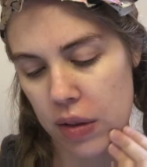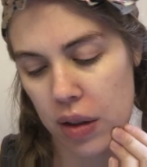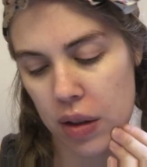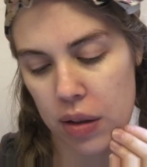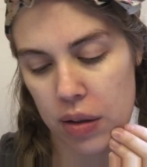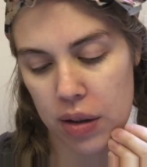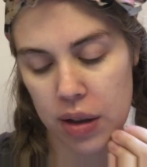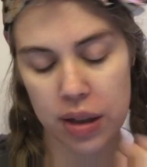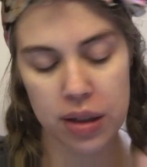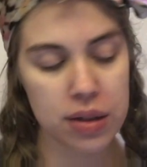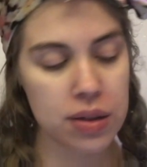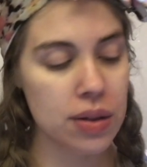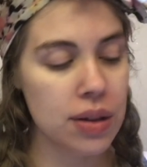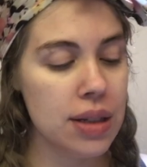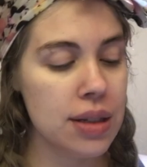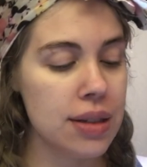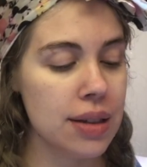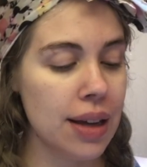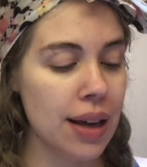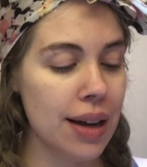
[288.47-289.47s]
Alright, so
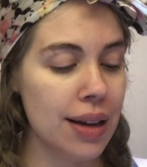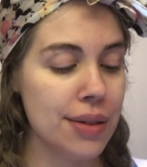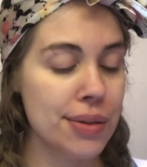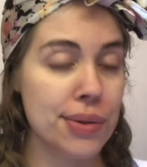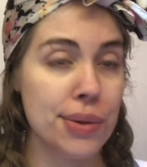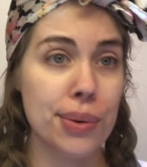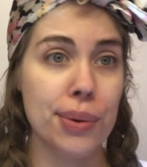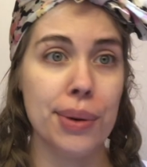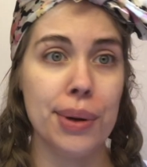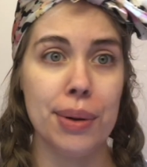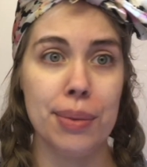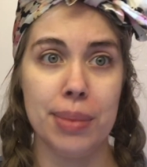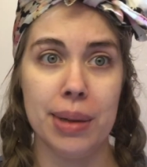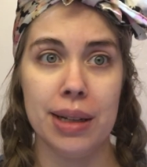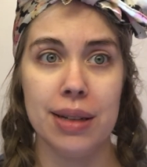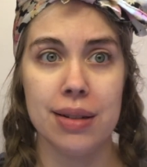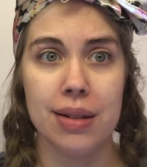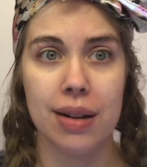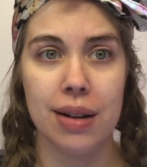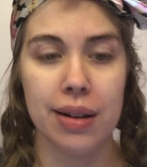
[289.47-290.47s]
these castor oil
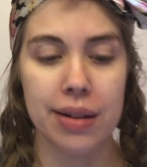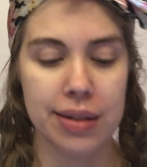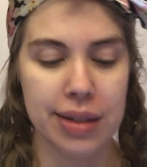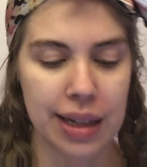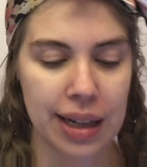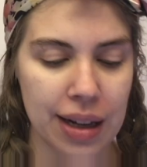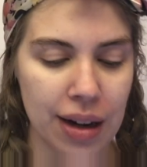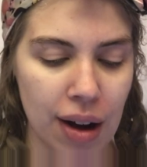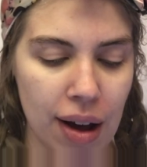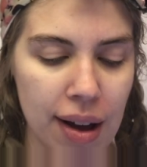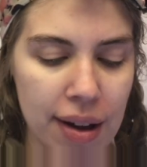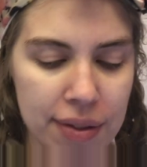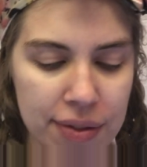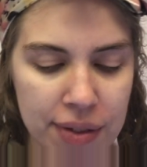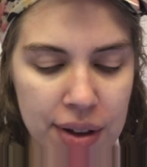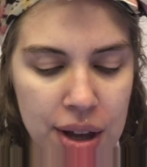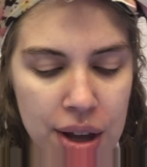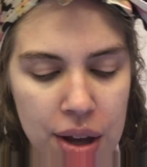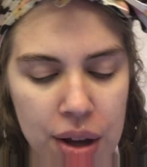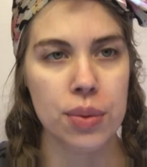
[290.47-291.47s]
beads are hard to get off,
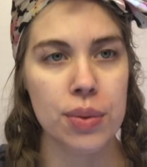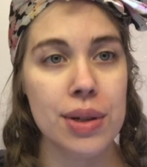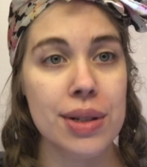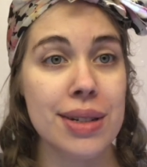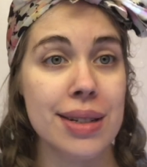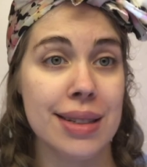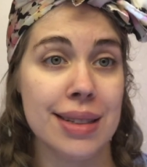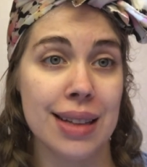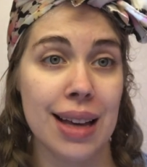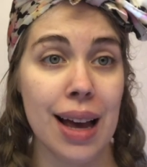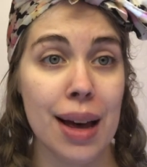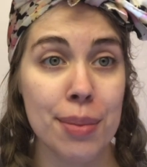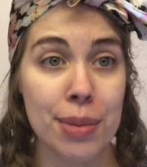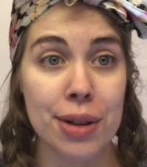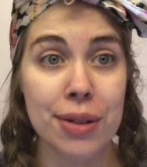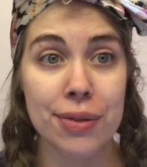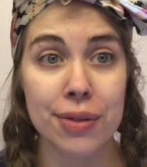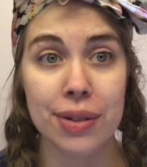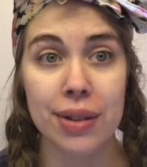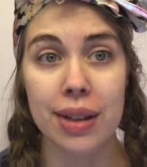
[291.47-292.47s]
which is
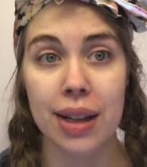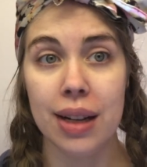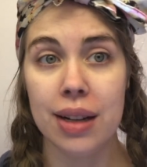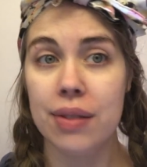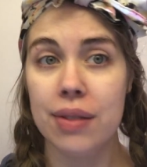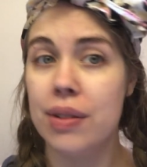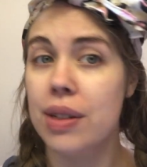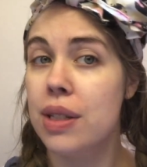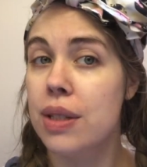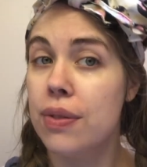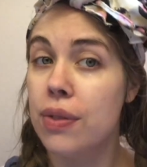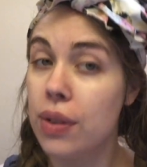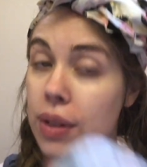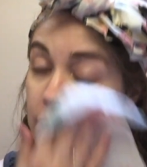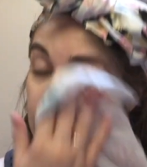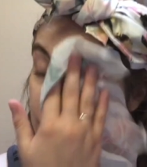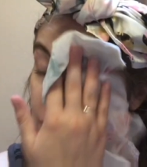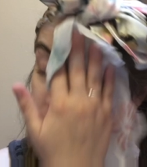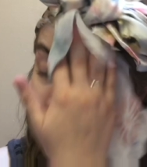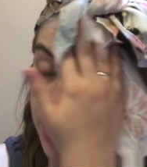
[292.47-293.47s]
common for a lot of
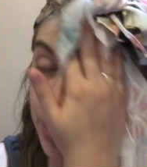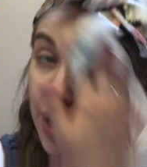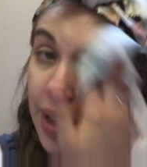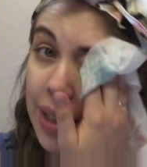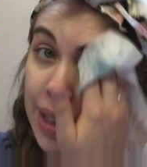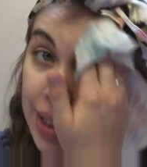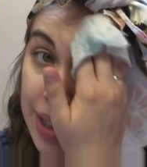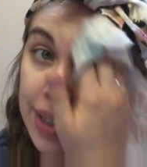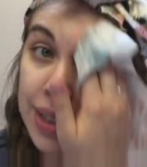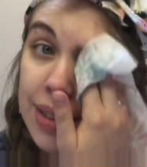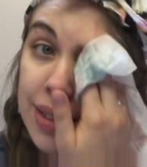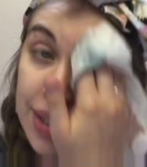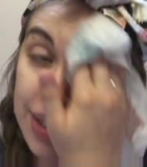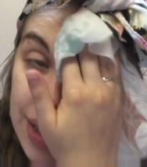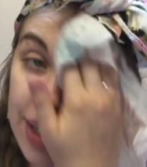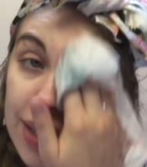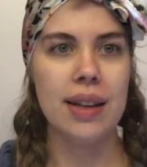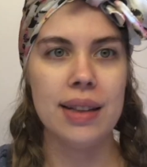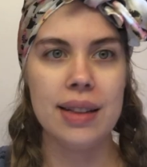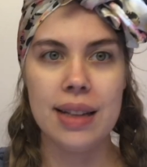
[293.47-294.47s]
exfoliating products.
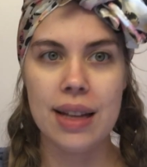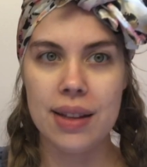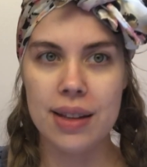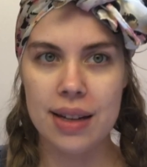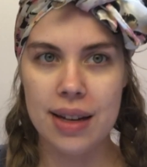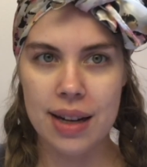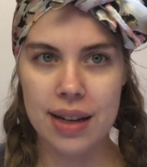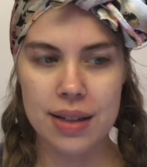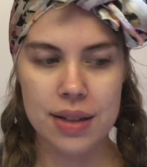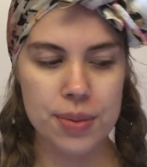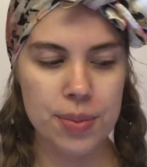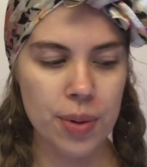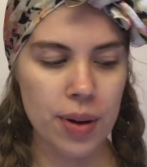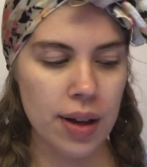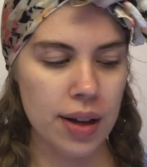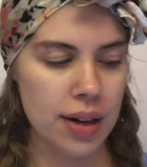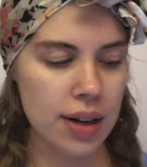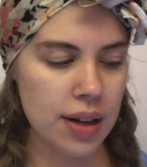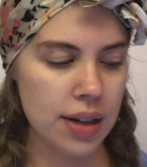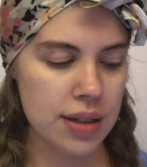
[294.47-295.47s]
Now the next
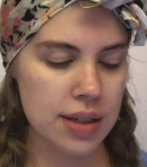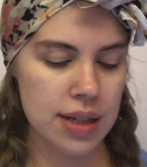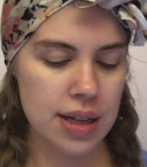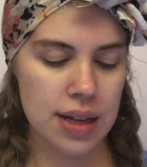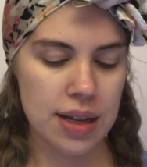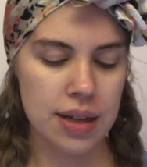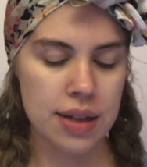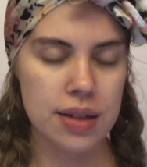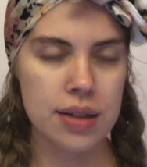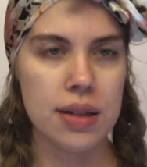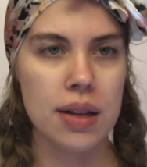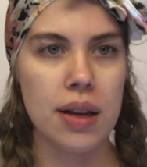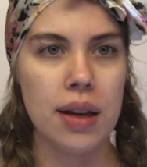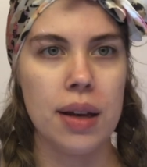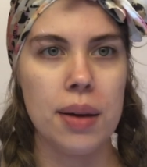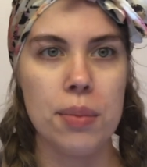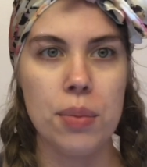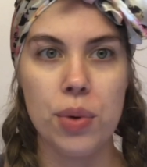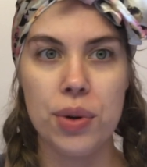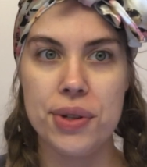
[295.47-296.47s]
product is
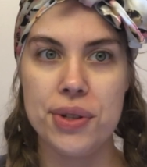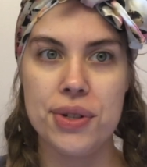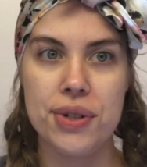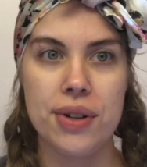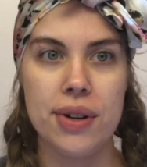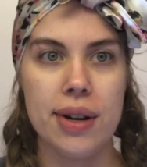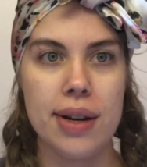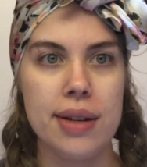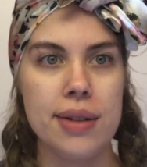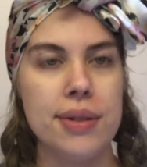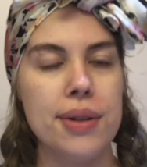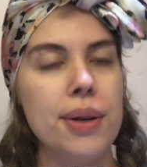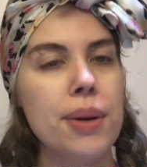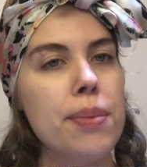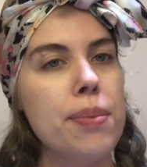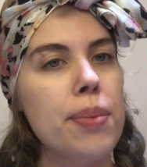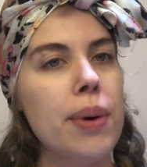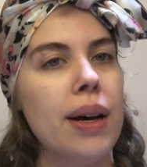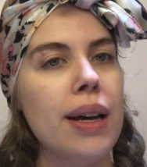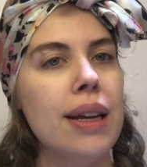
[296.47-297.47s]
a
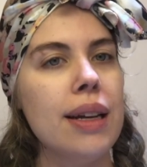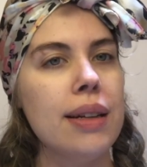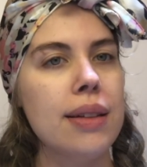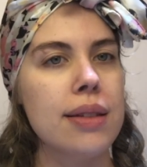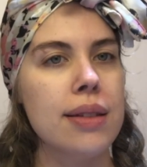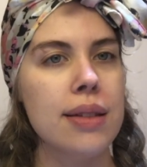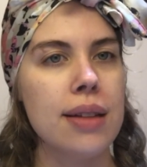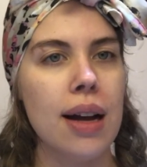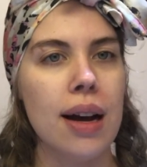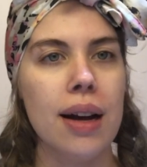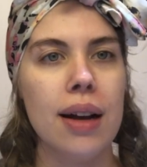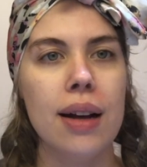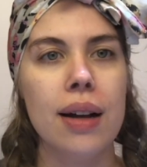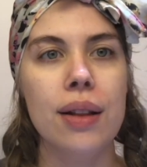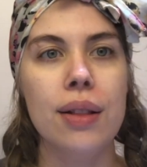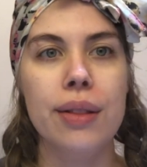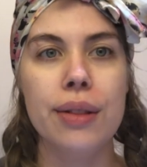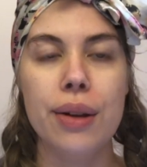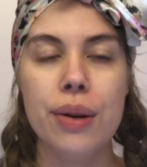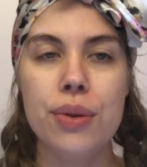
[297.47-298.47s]
moisturizer, but it's not a
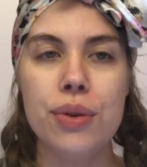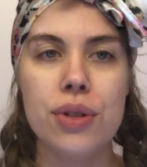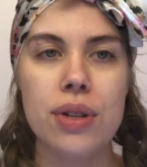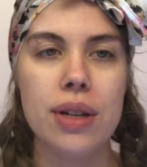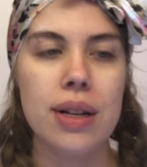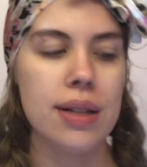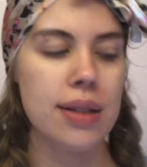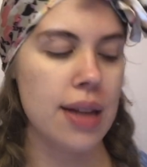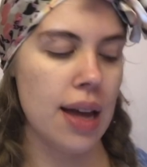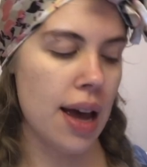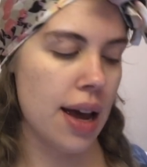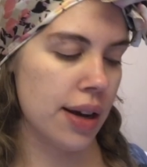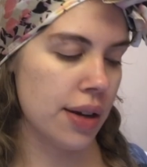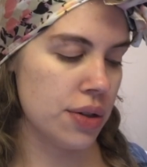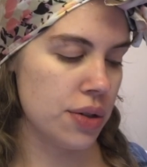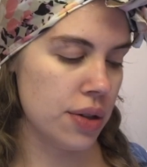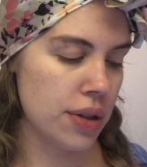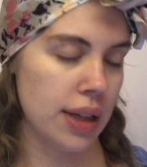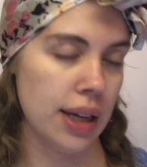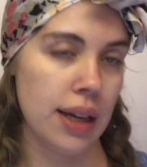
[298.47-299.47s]
lotion, it's
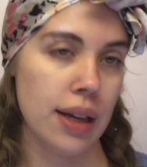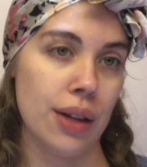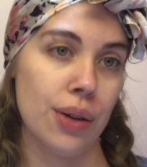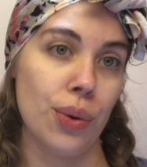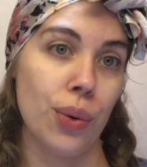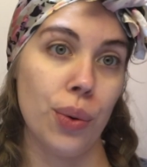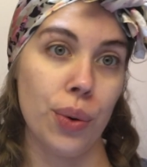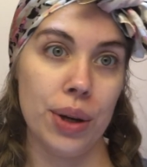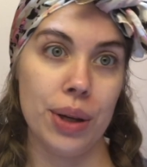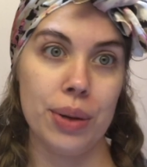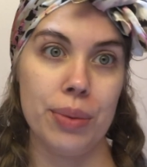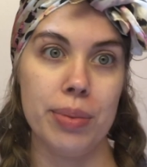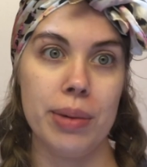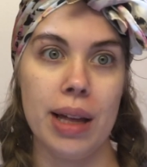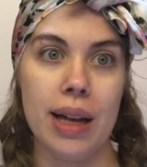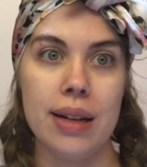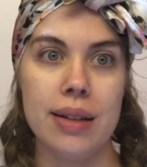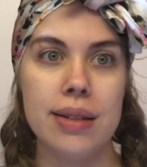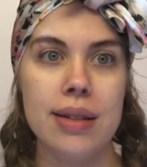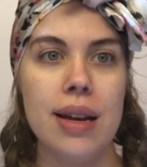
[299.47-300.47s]
actually an oil
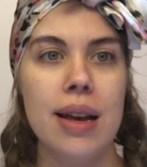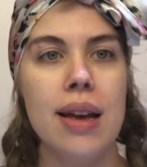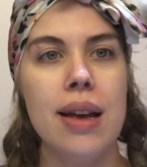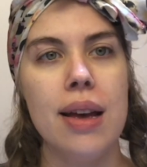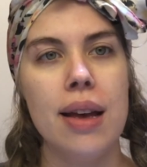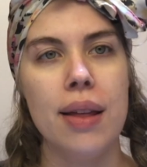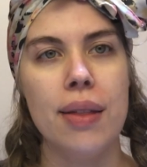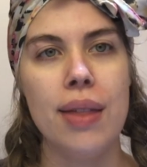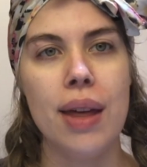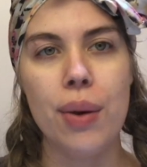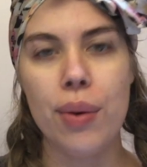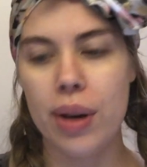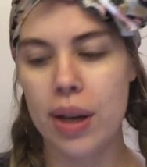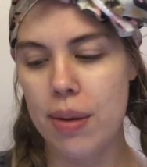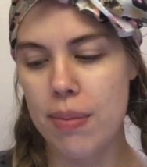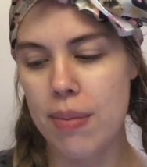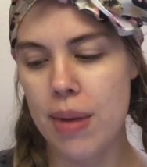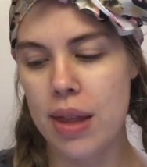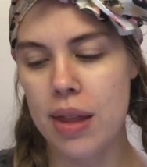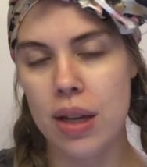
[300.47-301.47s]
blend. They
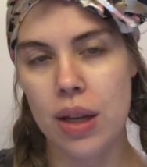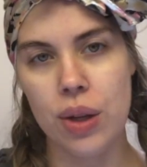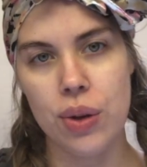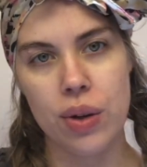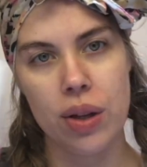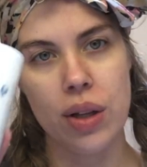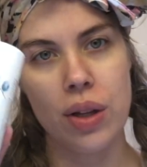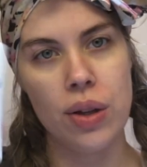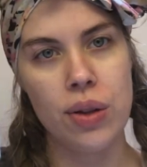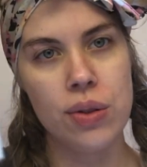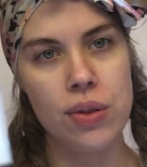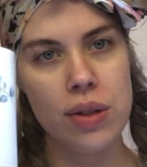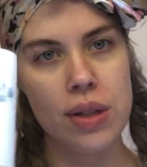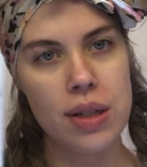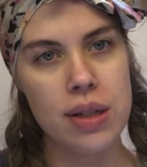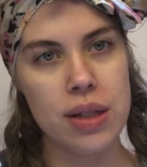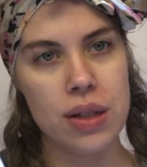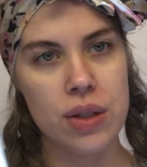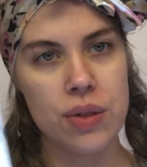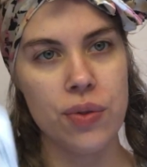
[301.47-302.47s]
recommend that you can use
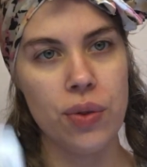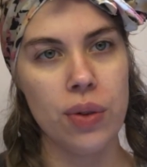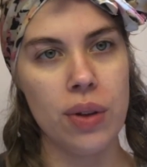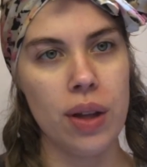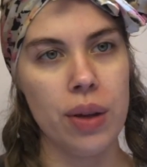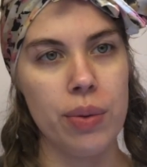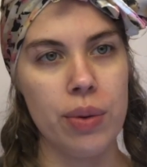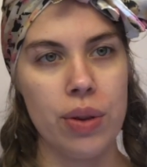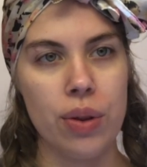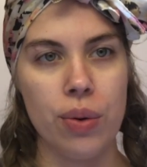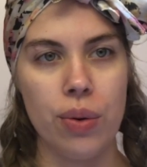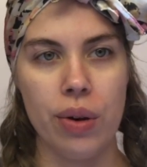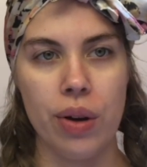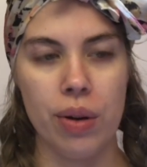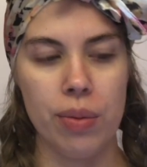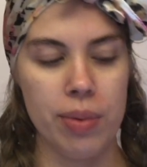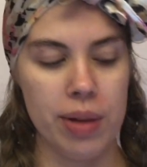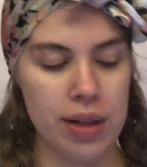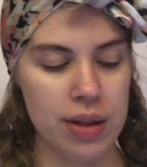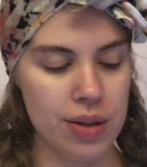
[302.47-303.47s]
this exfoliant with the
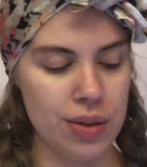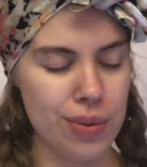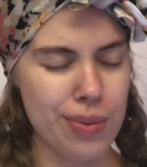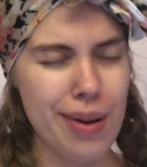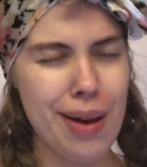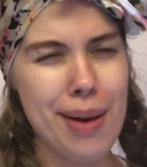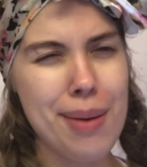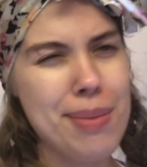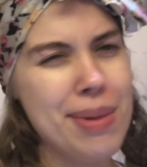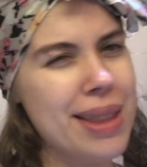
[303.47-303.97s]
oil blend as well,